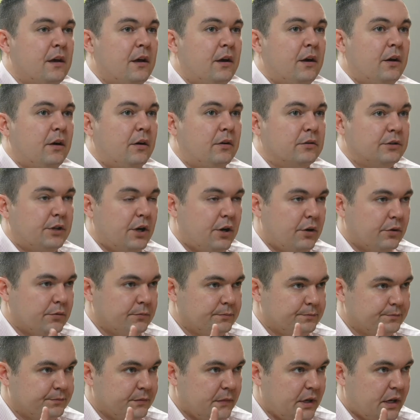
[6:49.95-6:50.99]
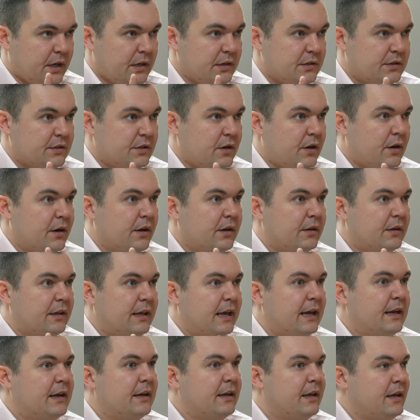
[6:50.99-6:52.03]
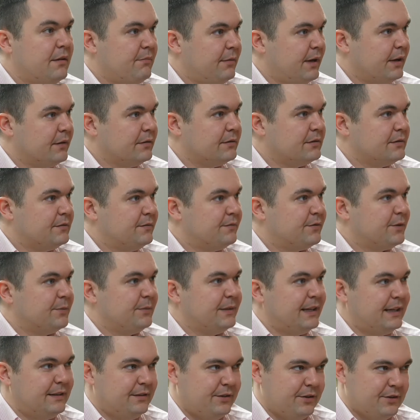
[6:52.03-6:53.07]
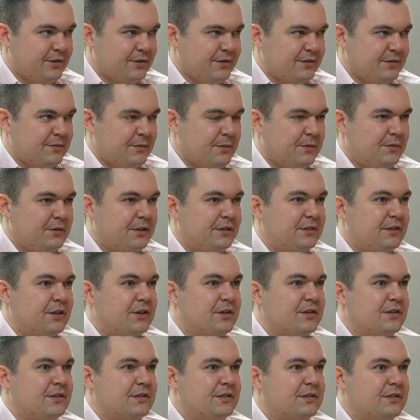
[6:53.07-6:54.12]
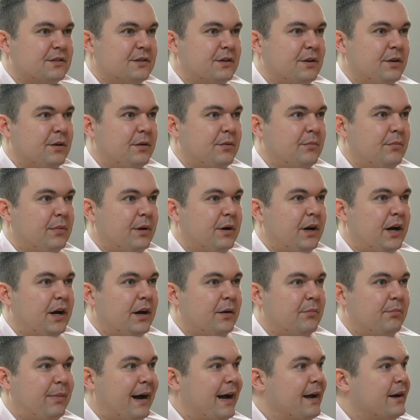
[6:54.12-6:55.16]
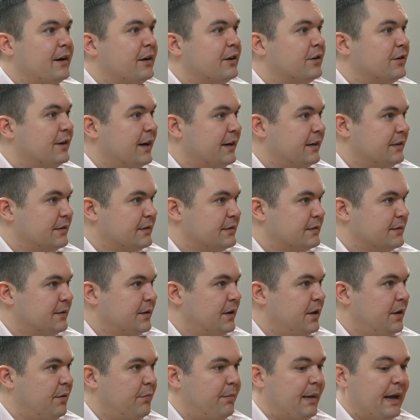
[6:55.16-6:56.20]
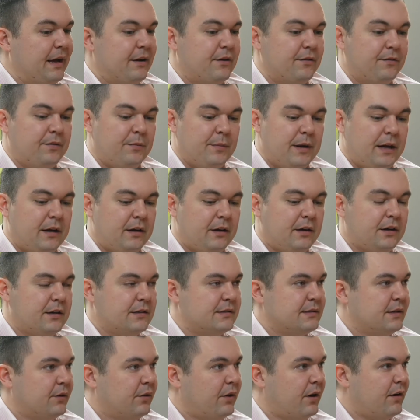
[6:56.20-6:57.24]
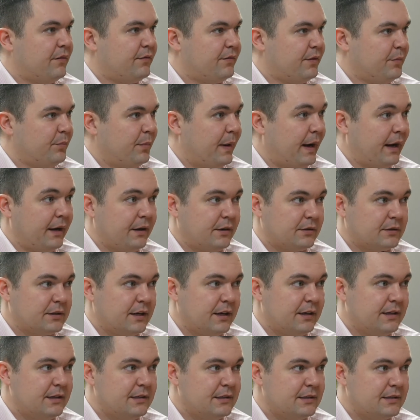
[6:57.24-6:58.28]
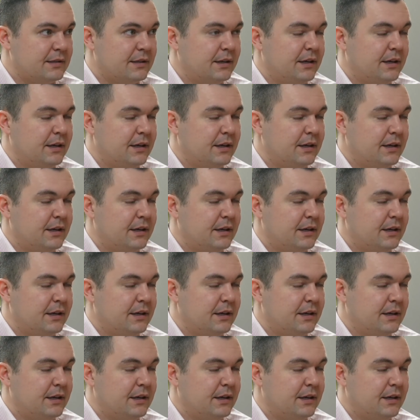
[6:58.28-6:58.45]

Although I started getting emails from lenders that there's uh, buyer credits. Bank of America is now offering buyer credits.